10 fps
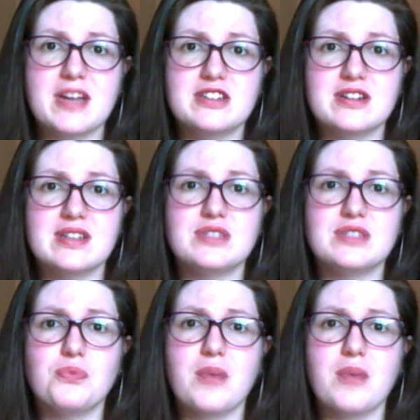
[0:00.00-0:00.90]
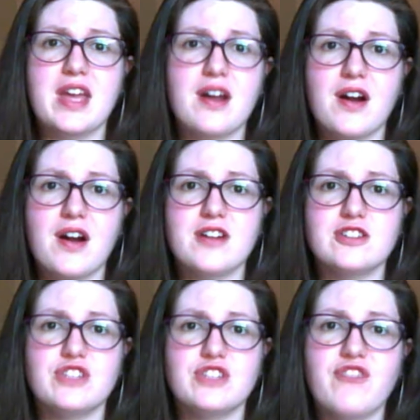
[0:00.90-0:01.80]
it's way harder to
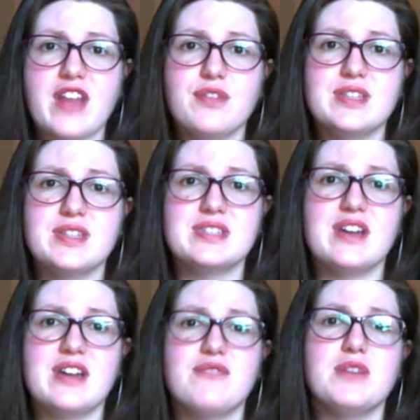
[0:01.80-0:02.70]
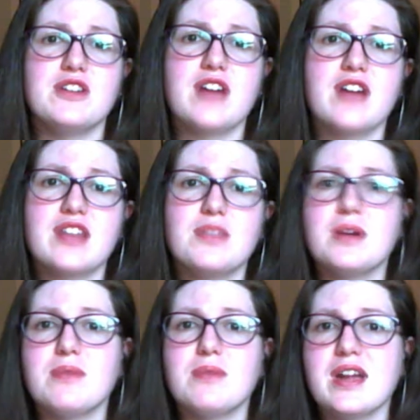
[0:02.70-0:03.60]
follow this stuff when you're not the one
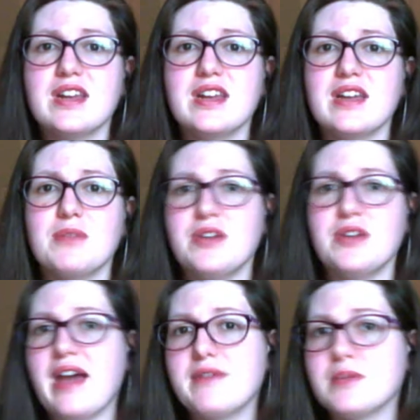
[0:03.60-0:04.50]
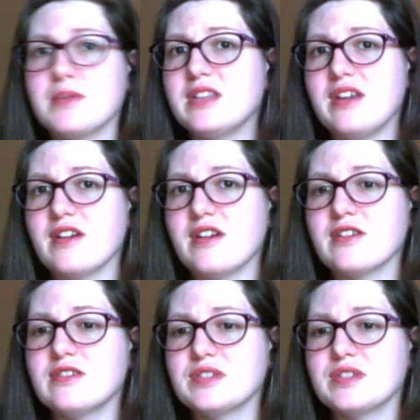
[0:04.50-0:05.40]
writing it, when you haven't read the
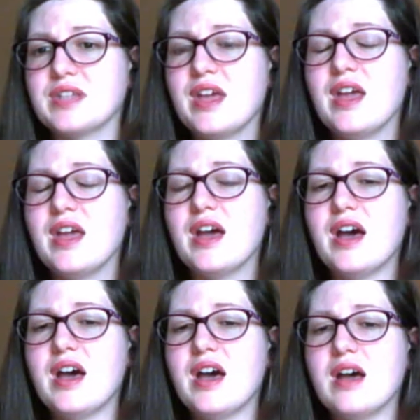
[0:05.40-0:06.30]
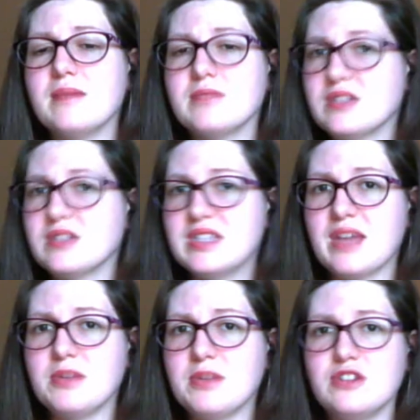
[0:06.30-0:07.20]
articles. You'll see that when you
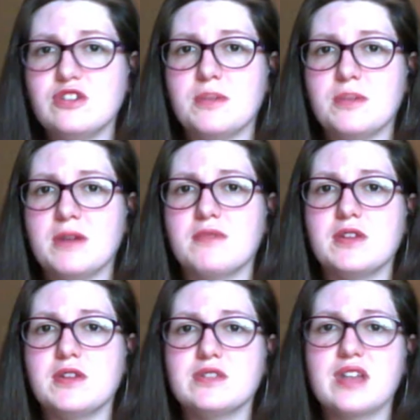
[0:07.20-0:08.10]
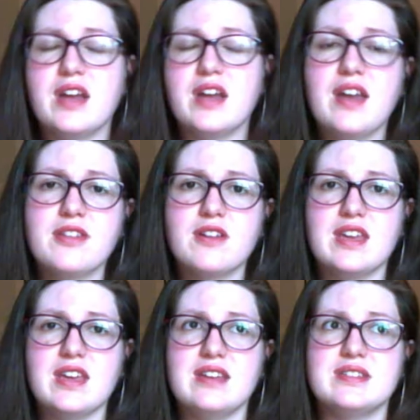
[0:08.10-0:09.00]
do your peer reviews. Another
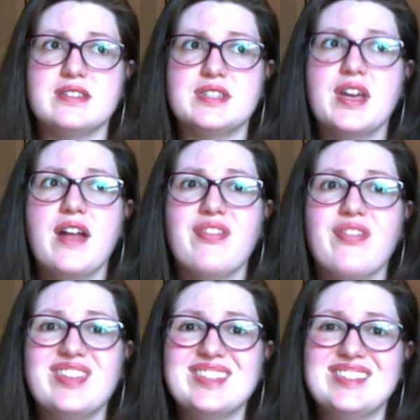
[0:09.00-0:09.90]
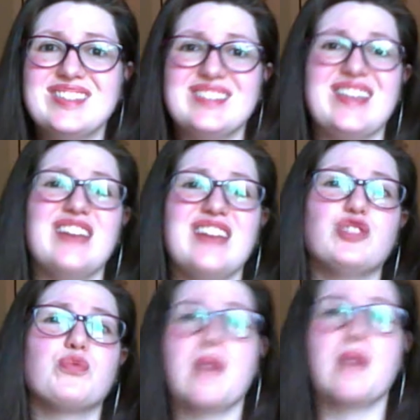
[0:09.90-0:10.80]
is, this is a
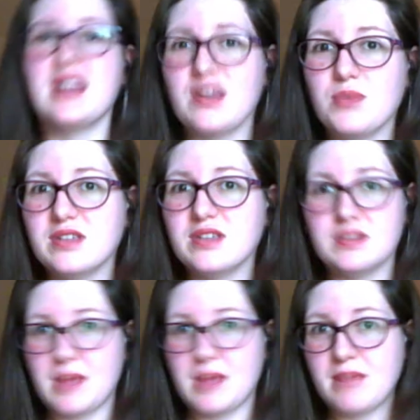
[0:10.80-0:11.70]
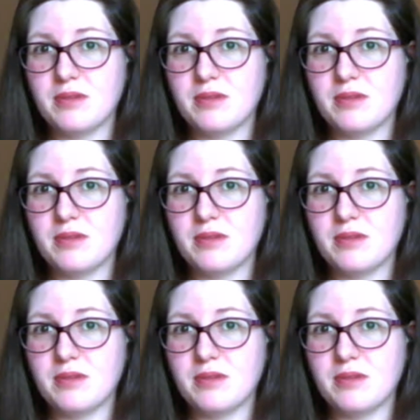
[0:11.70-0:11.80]
training wheels paper.